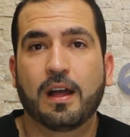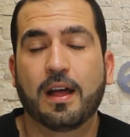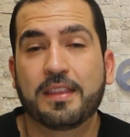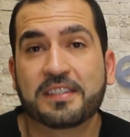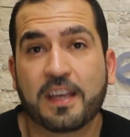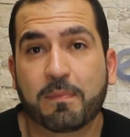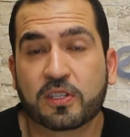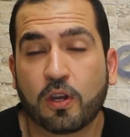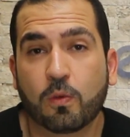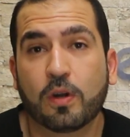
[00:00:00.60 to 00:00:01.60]
On this
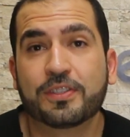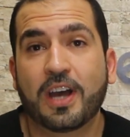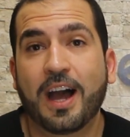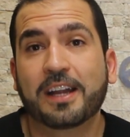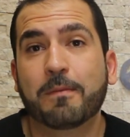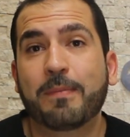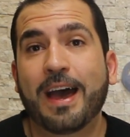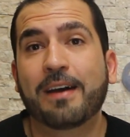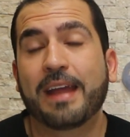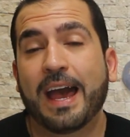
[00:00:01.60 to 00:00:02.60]
episode, we'll talk
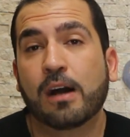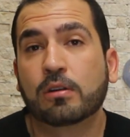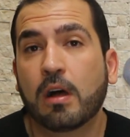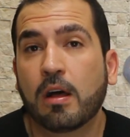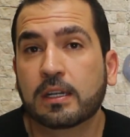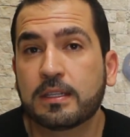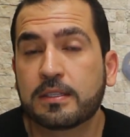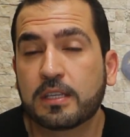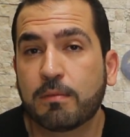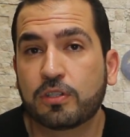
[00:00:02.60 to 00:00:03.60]
about alcohol
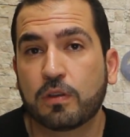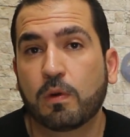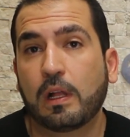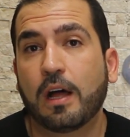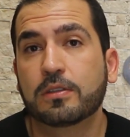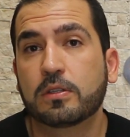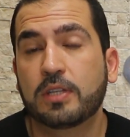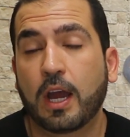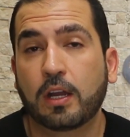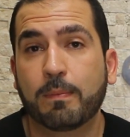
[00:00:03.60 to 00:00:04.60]
consumption. We'll also
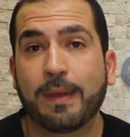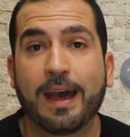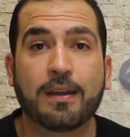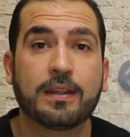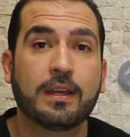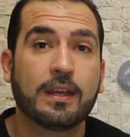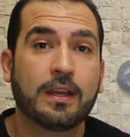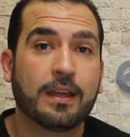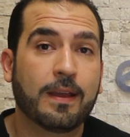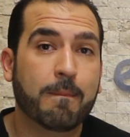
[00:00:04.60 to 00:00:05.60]
talk about
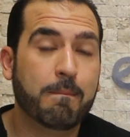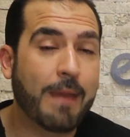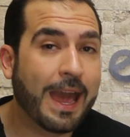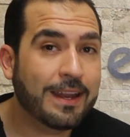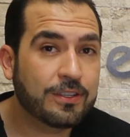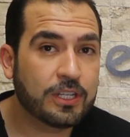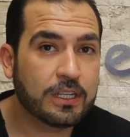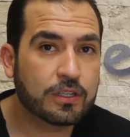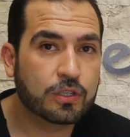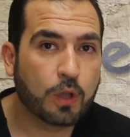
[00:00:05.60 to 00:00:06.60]

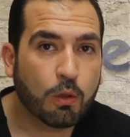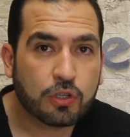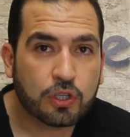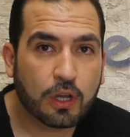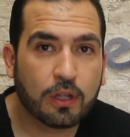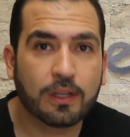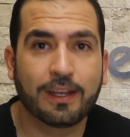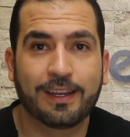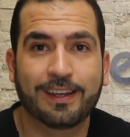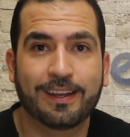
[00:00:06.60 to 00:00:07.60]
managing
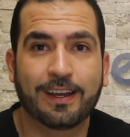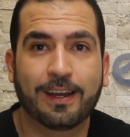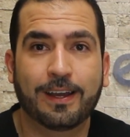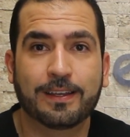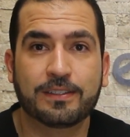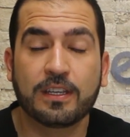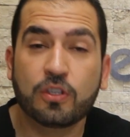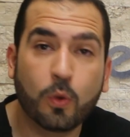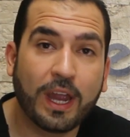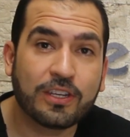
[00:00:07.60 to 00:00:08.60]
social
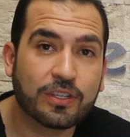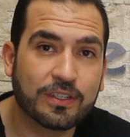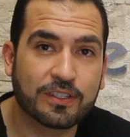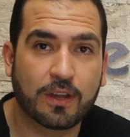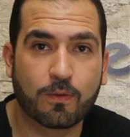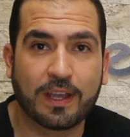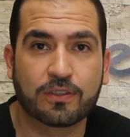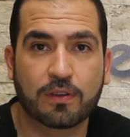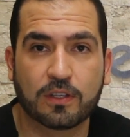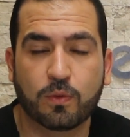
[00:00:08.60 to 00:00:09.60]
situations on
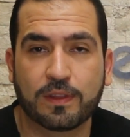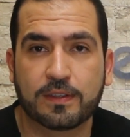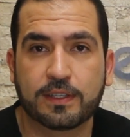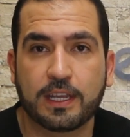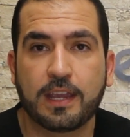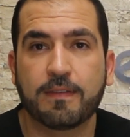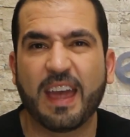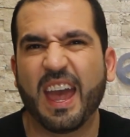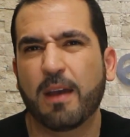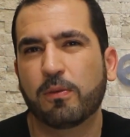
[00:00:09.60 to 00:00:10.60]
restaurants with the sleeve,
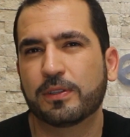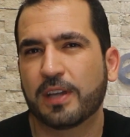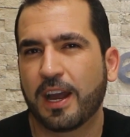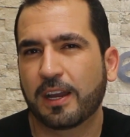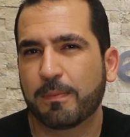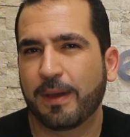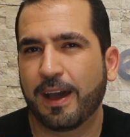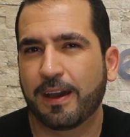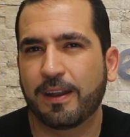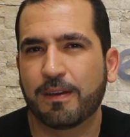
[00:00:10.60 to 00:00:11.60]
and we'll talk
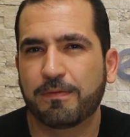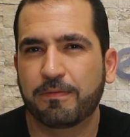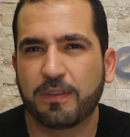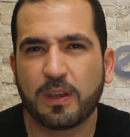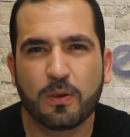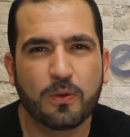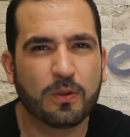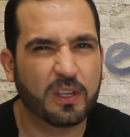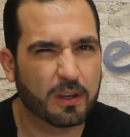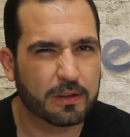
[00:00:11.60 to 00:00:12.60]
about a
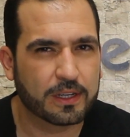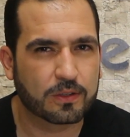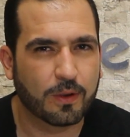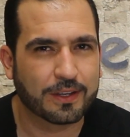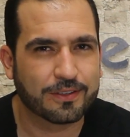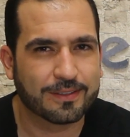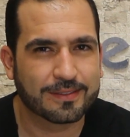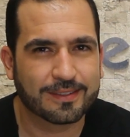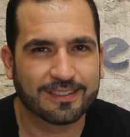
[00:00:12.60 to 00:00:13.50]
few curious questions.